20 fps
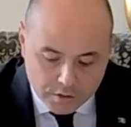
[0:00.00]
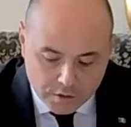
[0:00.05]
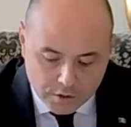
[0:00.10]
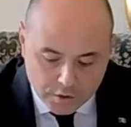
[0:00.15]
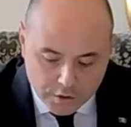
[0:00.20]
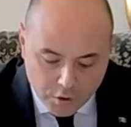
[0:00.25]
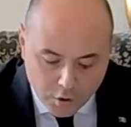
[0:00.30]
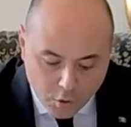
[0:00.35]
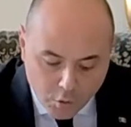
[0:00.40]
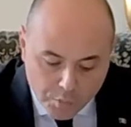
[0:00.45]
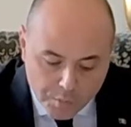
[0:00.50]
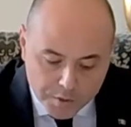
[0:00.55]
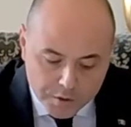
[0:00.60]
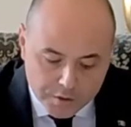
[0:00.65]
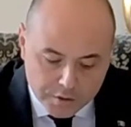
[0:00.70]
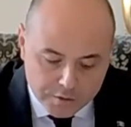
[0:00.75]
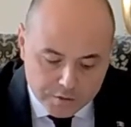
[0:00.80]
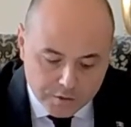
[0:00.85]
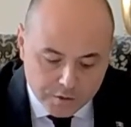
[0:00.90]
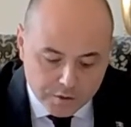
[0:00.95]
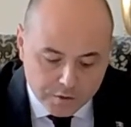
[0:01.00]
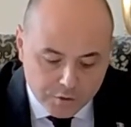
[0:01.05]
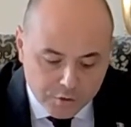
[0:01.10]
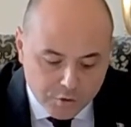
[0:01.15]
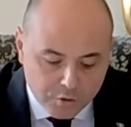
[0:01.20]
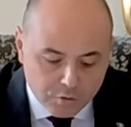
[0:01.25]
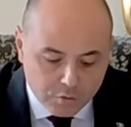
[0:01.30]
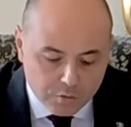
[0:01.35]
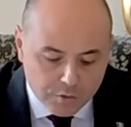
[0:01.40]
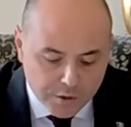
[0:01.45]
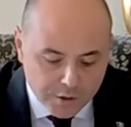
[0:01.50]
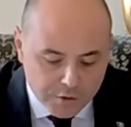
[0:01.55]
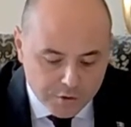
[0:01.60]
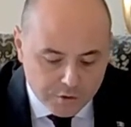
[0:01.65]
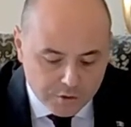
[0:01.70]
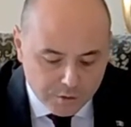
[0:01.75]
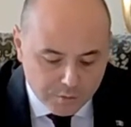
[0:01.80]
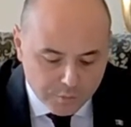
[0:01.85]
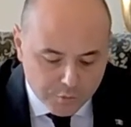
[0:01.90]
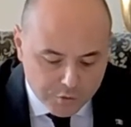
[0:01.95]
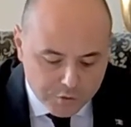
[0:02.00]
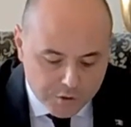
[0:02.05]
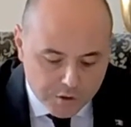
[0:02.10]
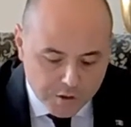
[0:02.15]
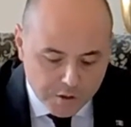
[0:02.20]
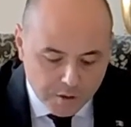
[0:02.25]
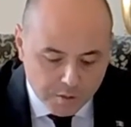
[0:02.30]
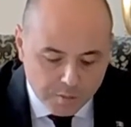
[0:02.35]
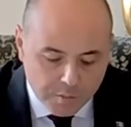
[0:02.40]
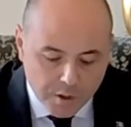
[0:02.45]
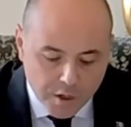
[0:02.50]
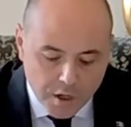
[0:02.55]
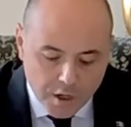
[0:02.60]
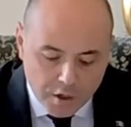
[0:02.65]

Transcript: on opening the new National Museum